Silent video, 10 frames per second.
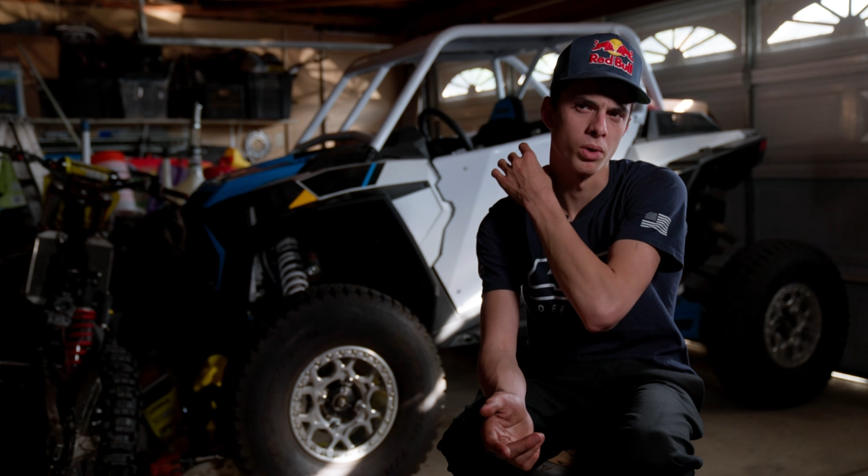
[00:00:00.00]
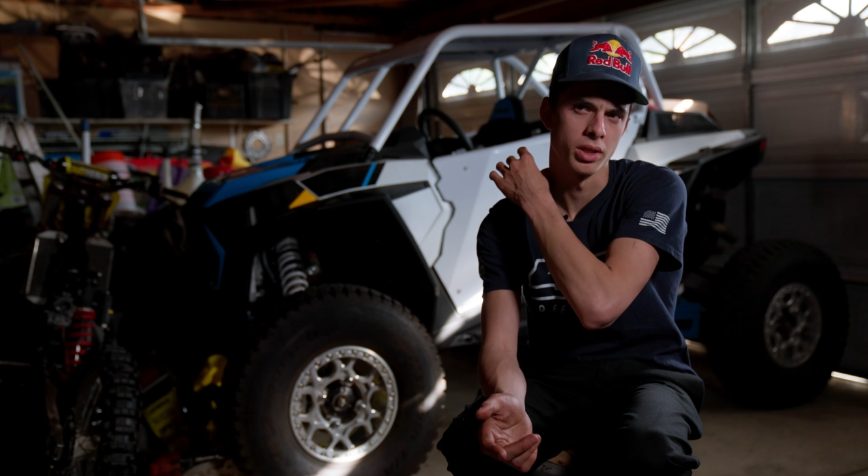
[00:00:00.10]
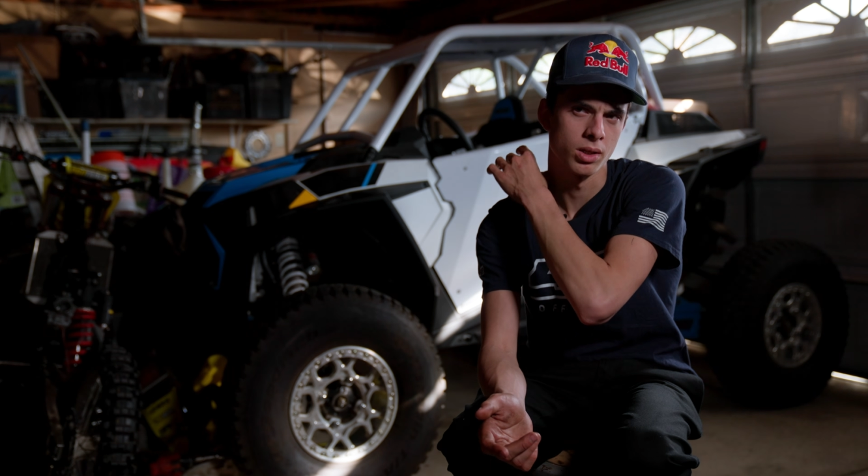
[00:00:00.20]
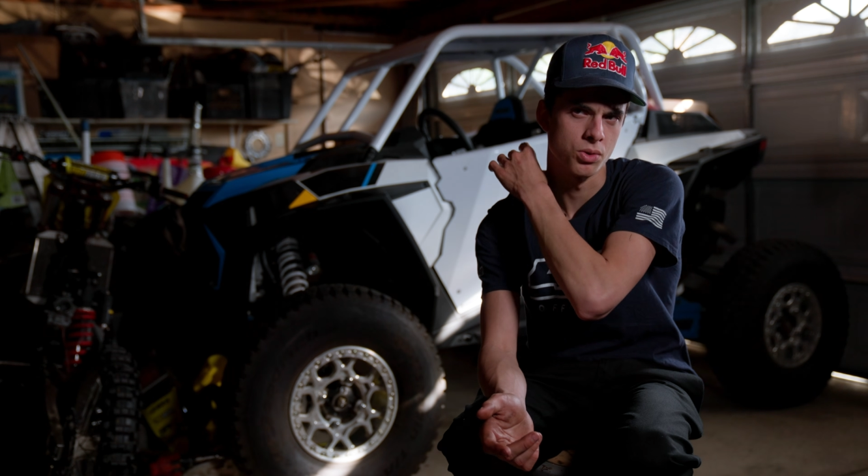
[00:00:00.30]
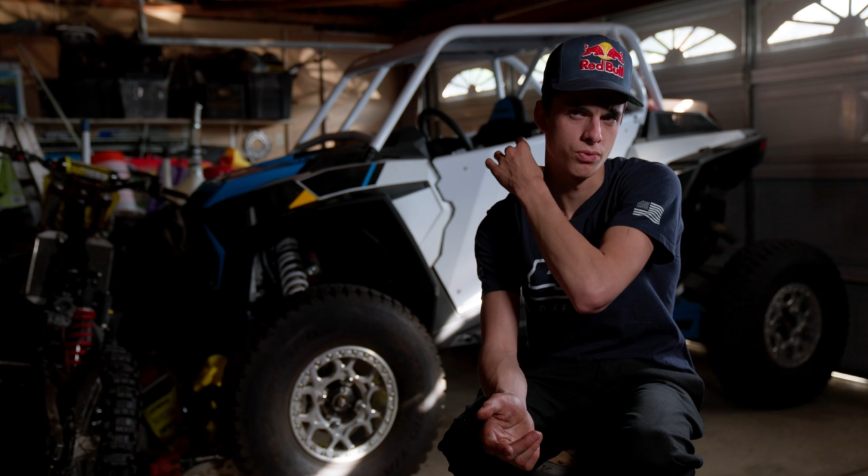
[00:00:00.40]
I
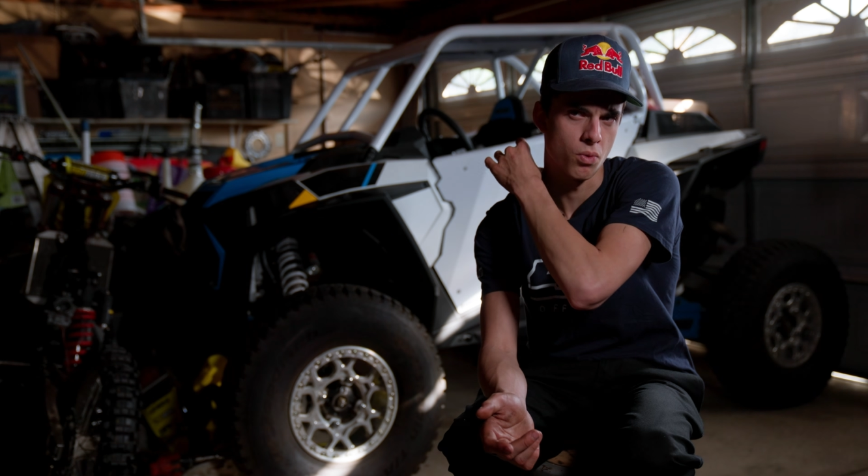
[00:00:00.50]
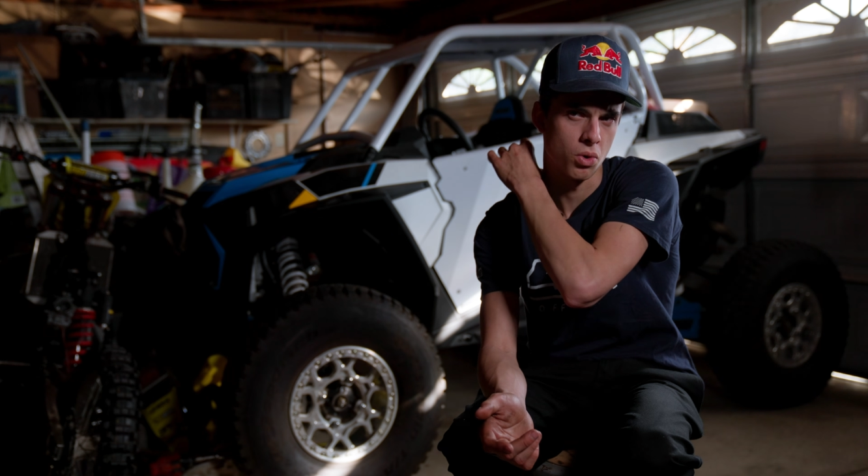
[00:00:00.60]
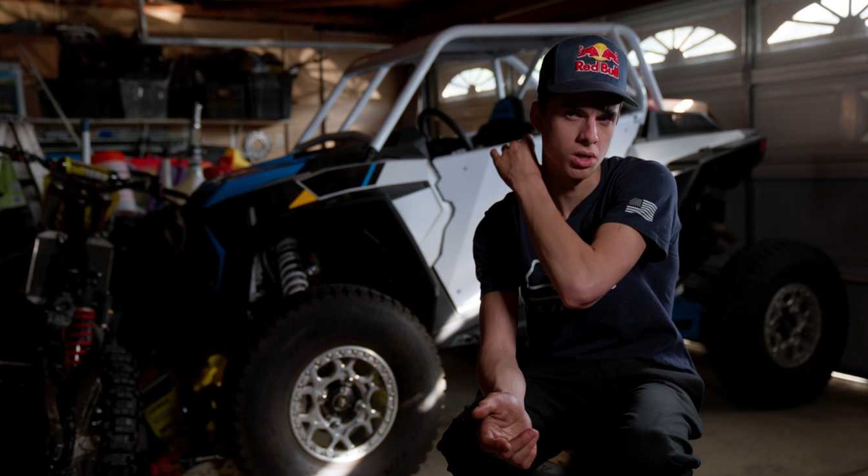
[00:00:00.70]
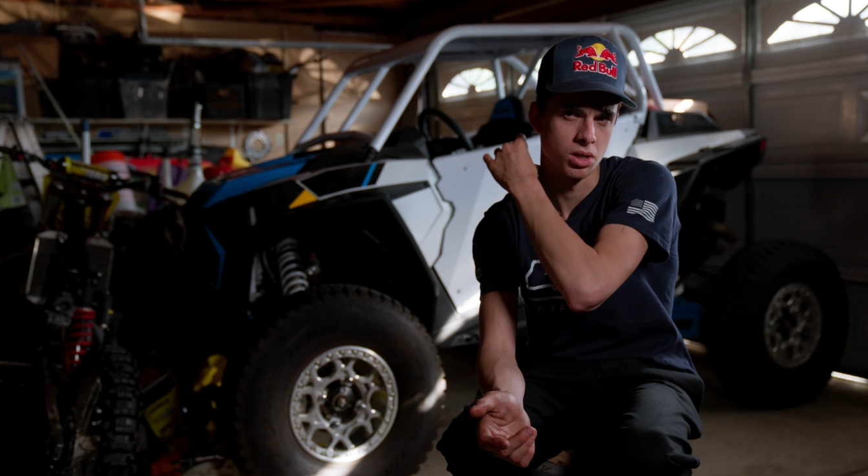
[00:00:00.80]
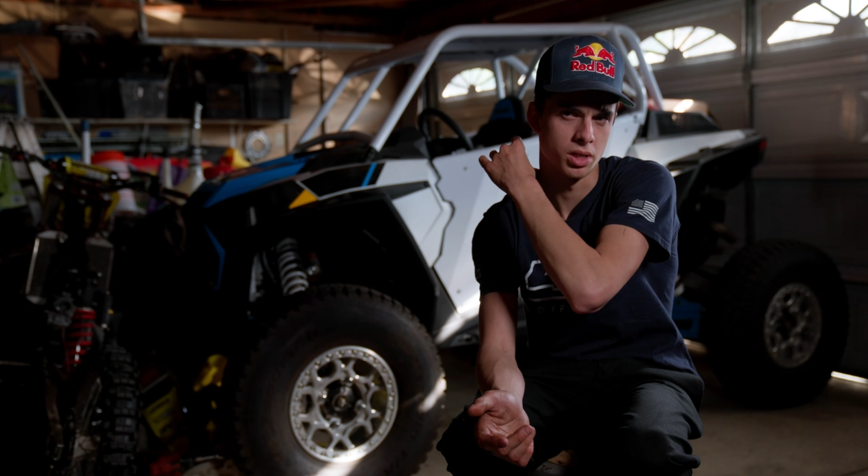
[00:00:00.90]
think it was
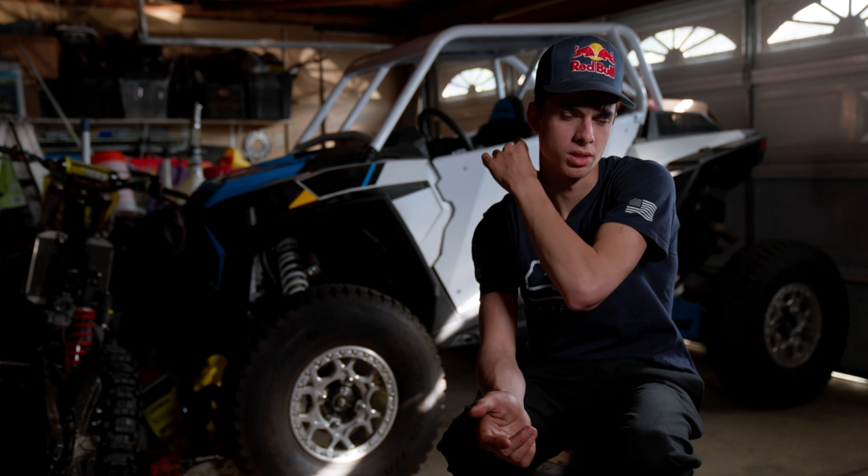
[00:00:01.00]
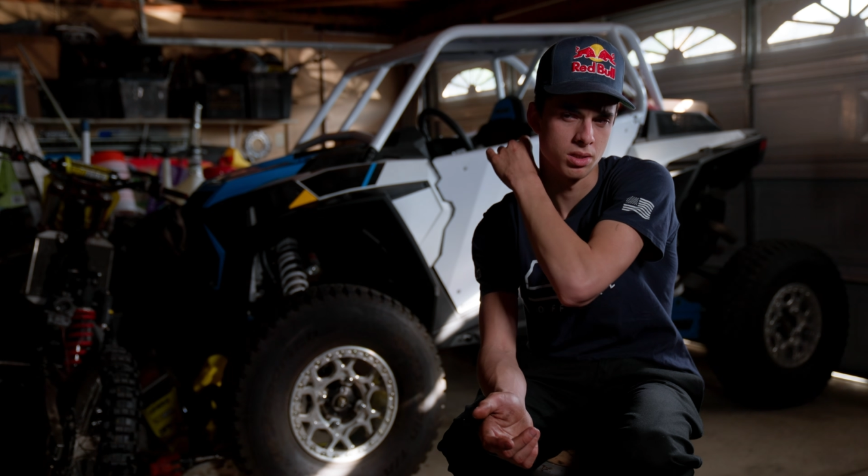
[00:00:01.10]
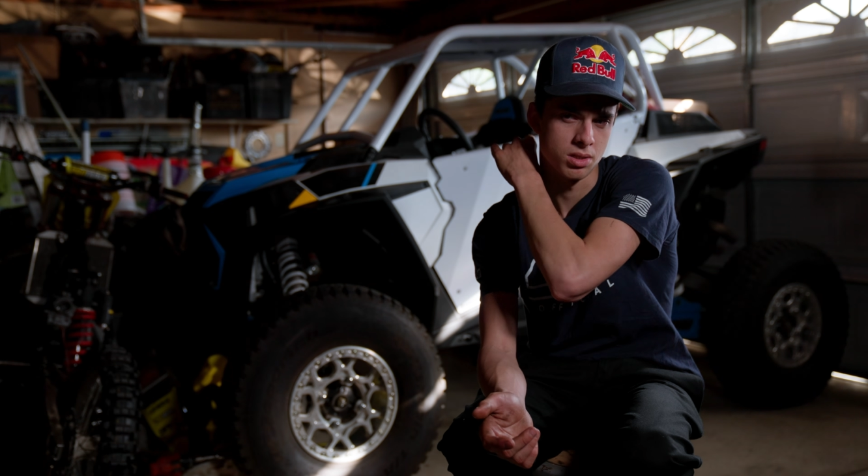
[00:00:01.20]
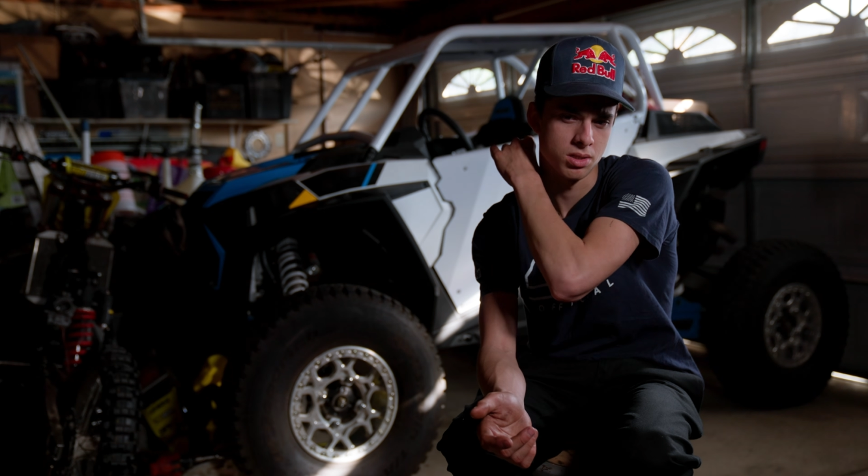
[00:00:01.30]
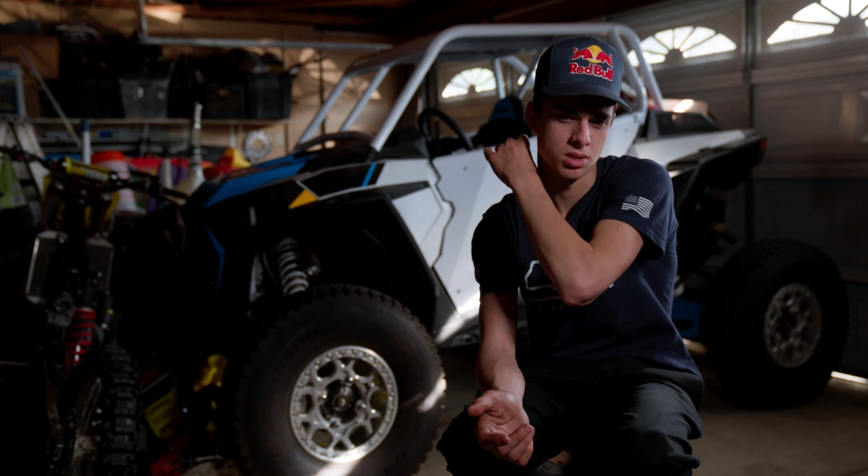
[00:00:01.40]

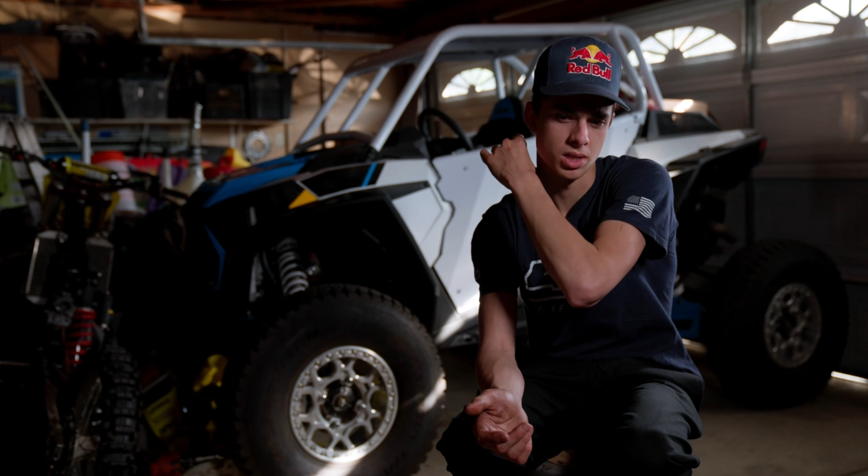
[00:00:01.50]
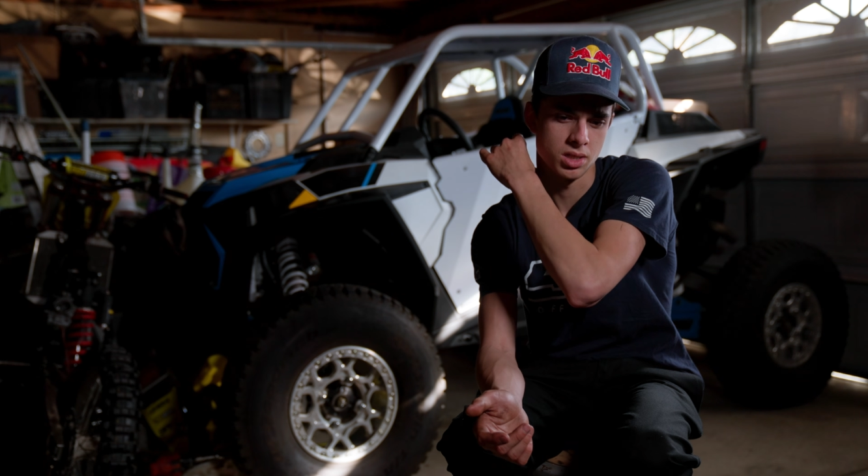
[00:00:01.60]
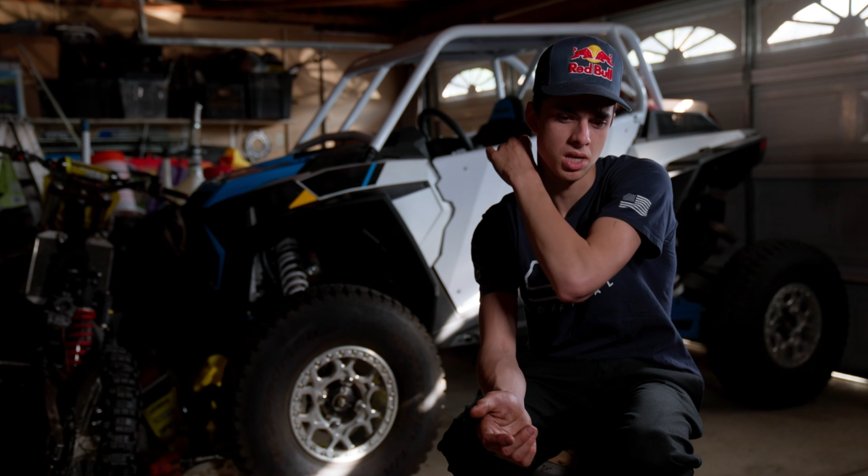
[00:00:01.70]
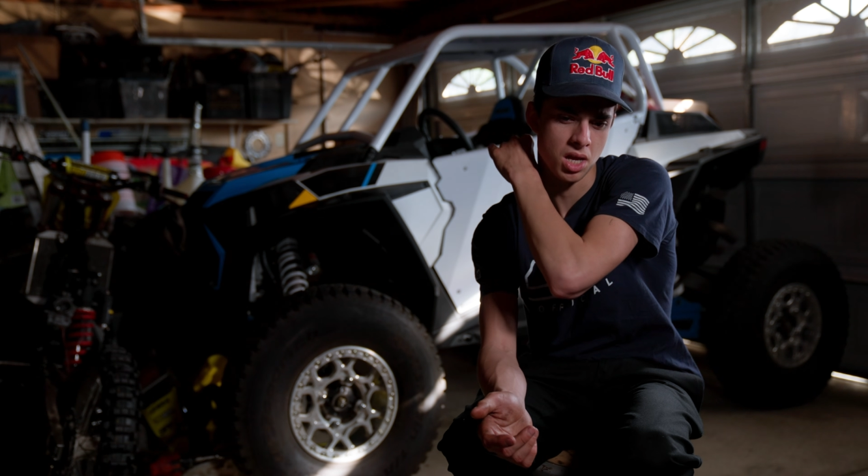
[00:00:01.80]
460